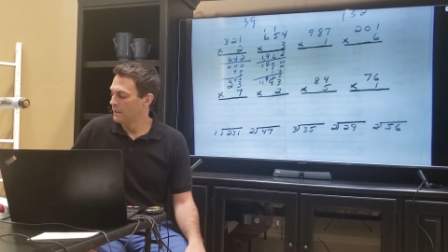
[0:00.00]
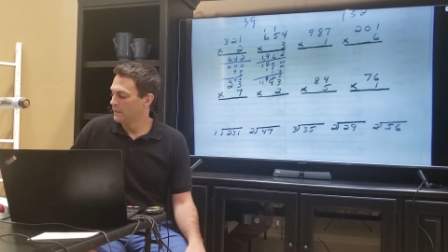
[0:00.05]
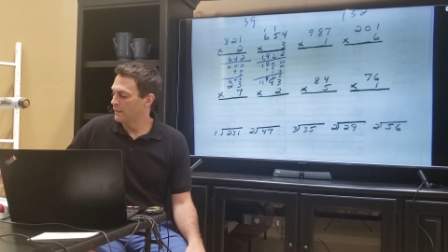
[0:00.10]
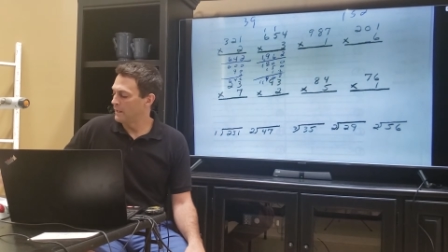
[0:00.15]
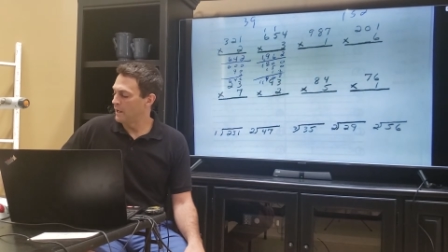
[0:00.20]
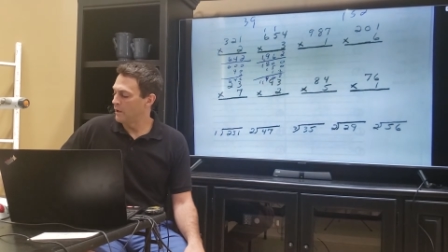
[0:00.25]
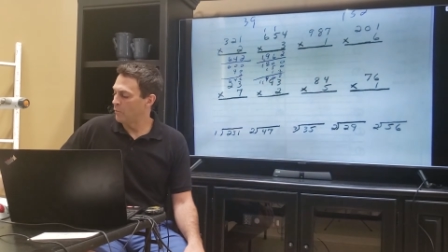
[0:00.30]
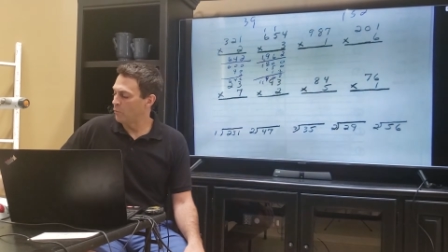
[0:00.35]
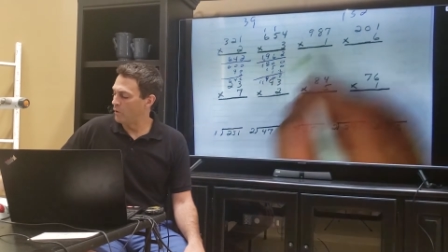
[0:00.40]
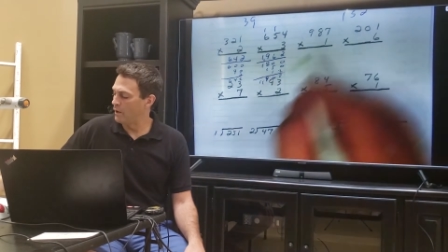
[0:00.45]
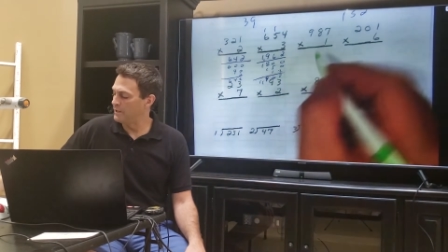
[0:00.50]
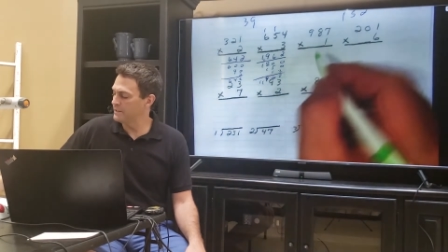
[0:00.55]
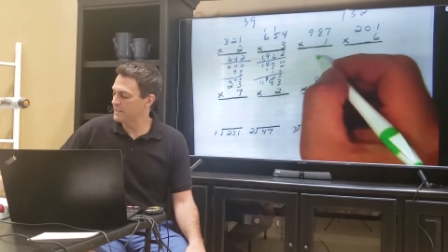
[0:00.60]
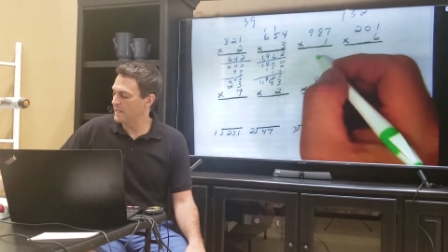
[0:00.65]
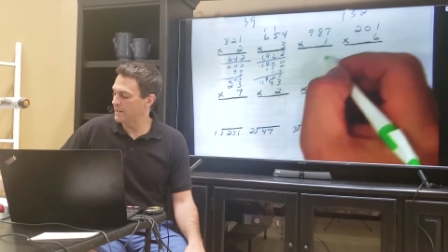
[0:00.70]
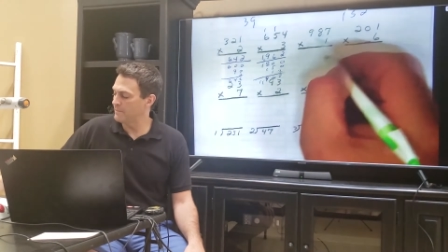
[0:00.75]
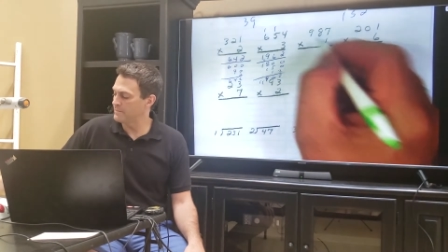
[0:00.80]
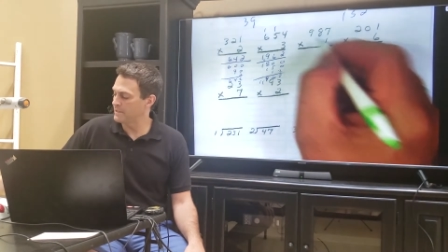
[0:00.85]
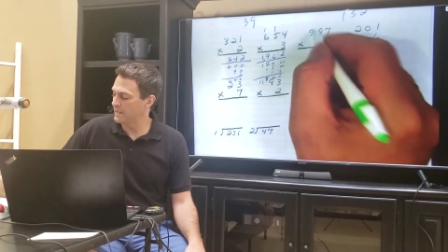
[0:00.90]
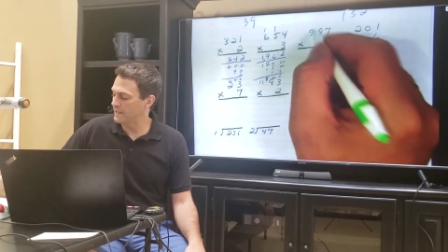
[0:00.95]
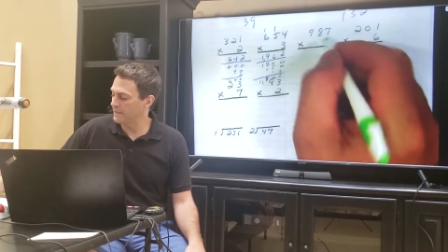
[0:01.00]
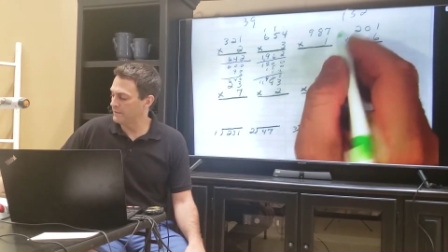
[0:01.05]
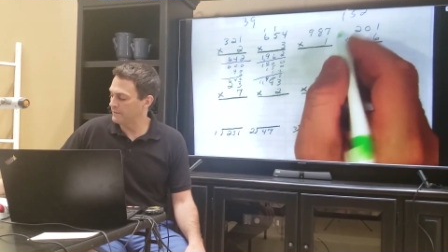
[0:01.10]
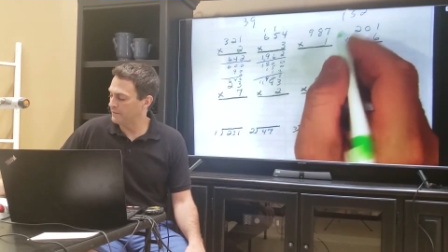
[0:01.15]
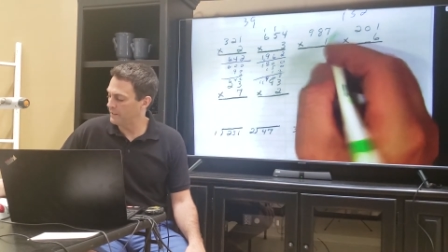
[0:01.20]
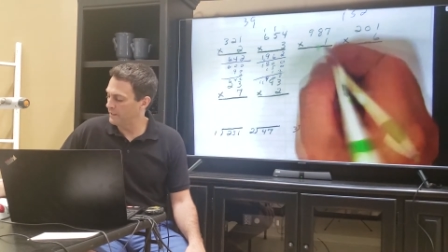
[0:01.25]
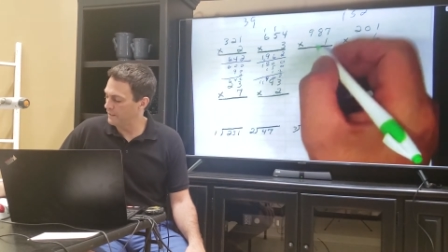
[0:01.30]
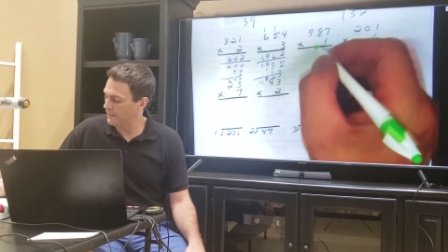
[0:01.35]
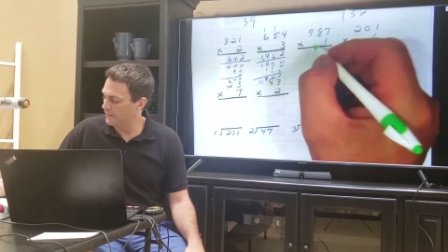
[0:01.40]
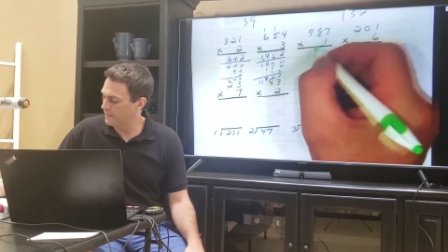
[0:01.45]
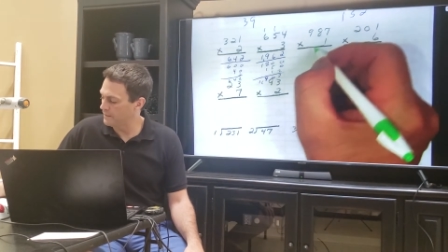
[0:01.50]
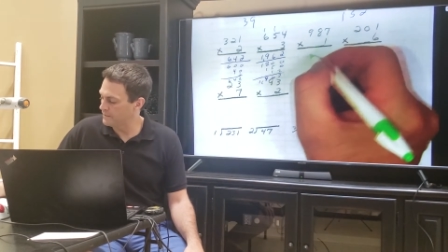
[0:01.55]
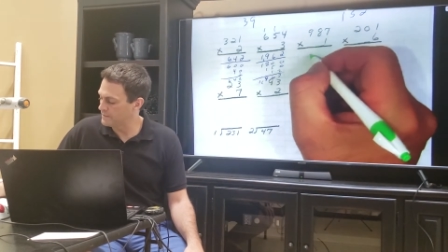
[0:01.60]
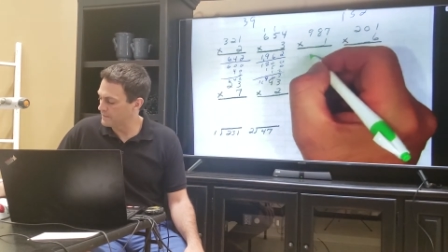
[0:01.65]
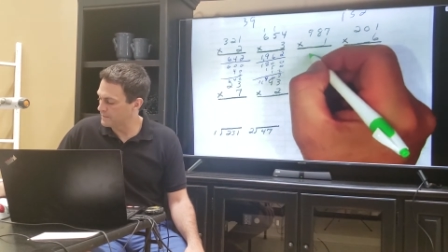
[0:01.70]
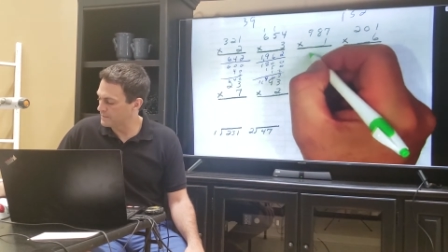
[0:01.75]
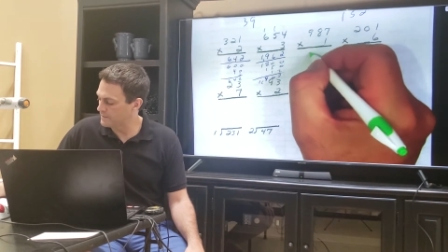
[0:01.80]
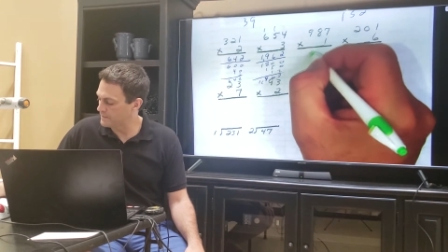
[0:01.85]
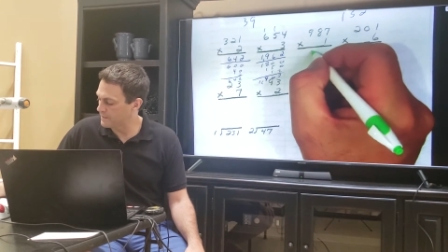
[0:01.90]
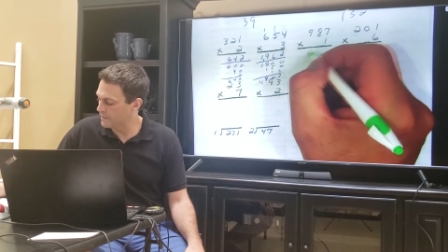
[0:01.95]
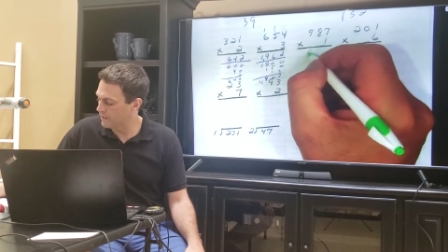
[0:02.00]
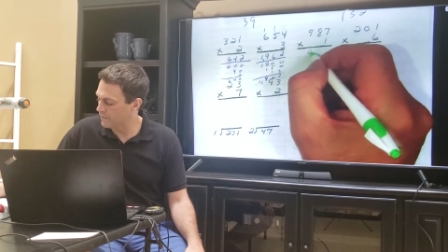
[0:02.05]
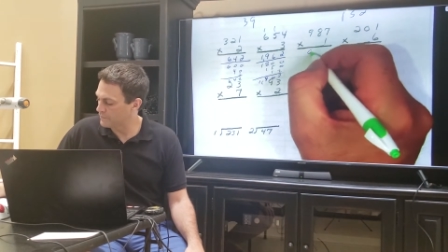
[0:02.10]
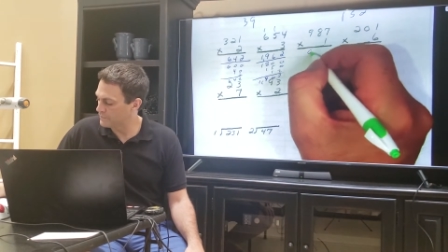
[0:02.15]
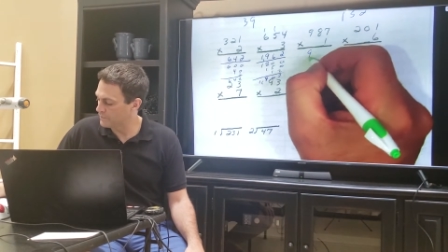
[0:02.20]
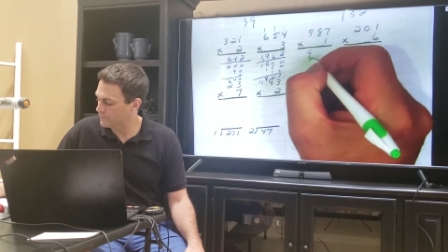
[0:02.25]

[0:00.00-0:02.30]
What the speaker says: Now, 1 times anything is itself.